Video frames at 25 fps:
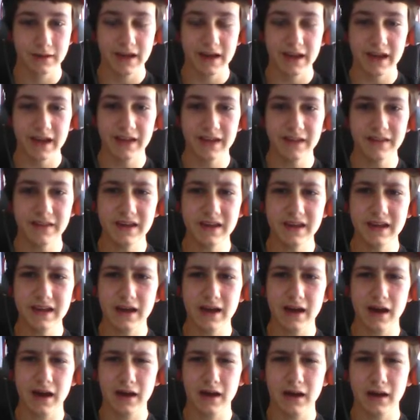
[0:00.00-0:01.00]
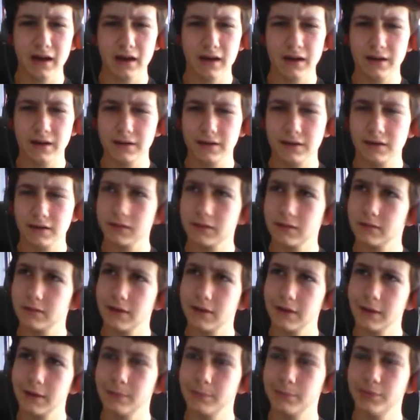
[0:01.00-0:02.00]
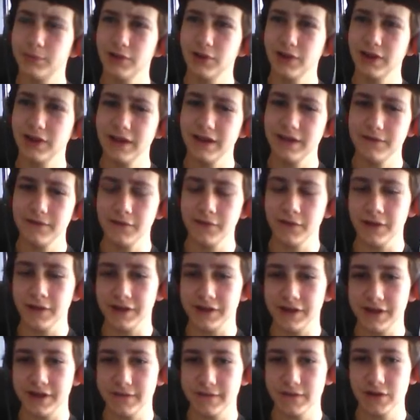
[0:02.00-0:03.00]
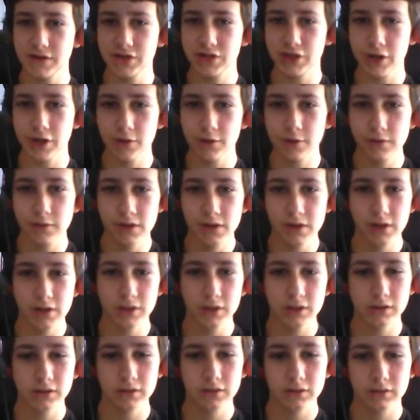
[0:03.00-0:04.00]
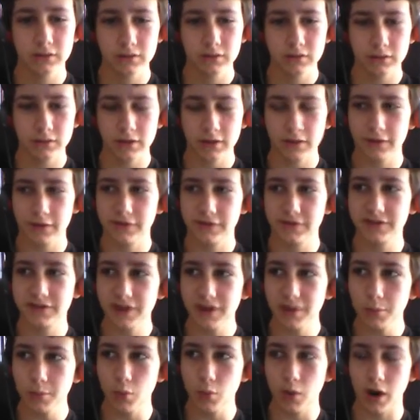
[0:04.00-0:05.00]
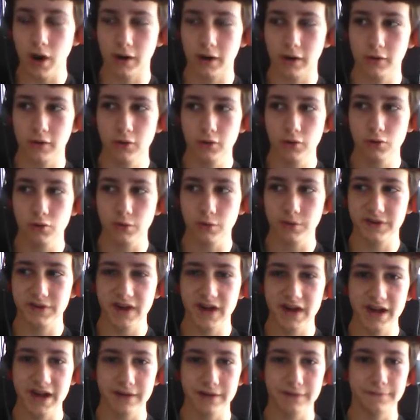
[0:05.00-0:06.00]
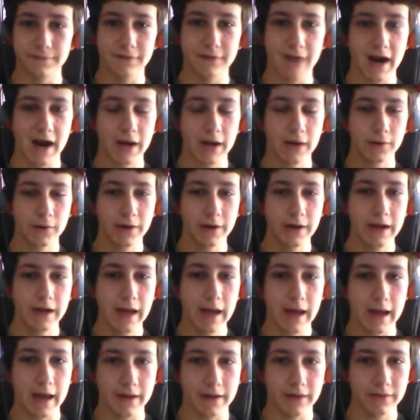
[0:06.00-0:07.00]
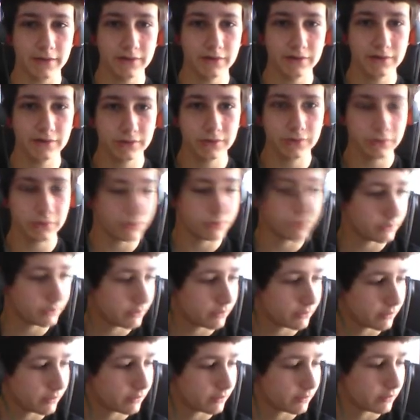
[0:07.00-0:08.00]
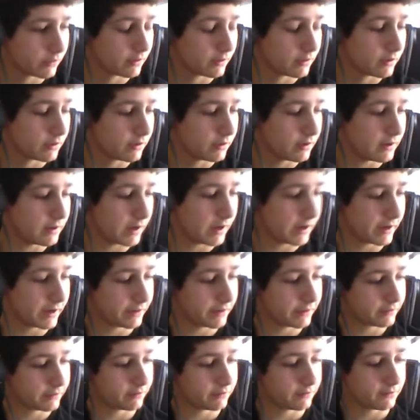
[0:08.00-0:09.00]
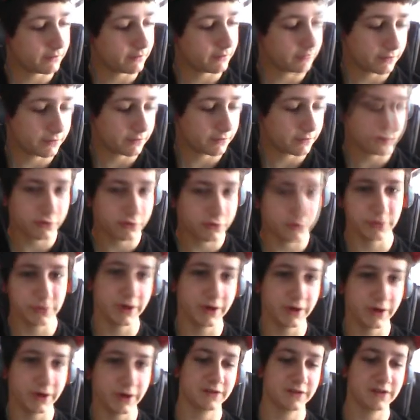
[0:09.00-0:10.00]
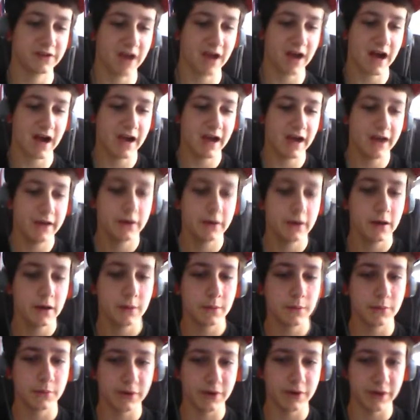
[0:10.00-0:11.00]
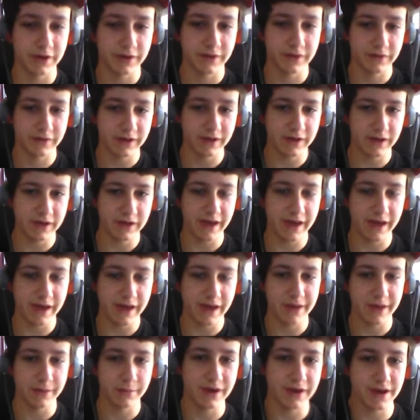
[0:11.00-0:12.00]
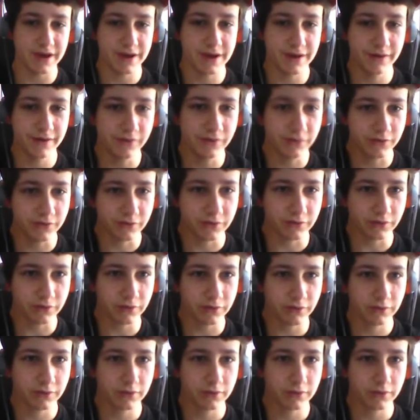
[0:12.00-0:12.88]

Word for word: In the, I believe in the TV show, somewhere Oak was kind of fiery and not super nice guy, but in the game he is.